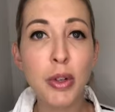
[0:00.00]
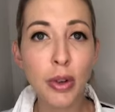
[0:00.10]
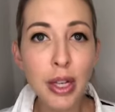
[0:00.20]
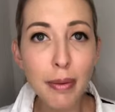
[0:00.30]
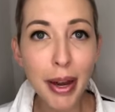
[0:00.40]

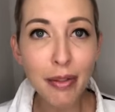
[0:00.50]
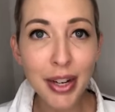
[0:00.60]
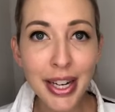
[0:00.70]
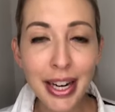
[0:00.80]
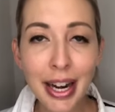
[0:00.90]
talking about
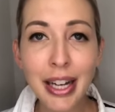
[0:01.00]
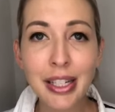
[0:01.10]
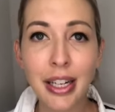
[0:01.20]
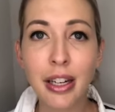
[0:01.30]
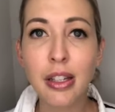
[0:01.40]

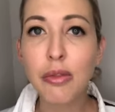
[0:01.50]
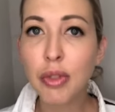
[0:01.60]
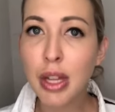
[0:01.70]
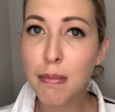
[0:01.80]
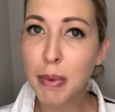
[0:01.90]
reconnecting, it's
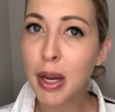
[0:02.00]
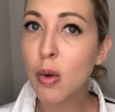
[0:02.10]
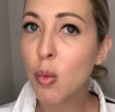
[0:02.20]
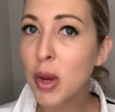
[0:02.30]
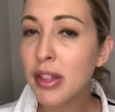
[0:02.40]
really
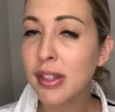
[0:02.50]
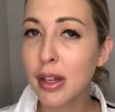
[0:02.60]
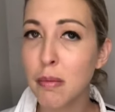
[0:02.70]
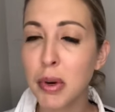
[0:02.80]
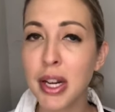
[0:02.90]
being with
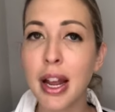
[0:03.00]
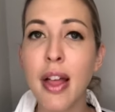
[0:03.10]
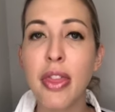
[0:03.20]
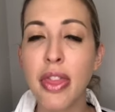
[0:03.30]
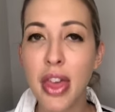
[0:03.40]
somebody
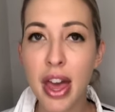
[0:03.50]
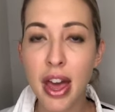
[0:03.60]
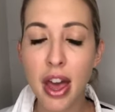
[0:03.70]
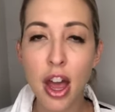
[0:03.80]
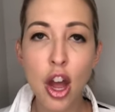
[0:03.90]
and
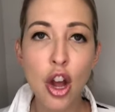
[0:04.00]
there,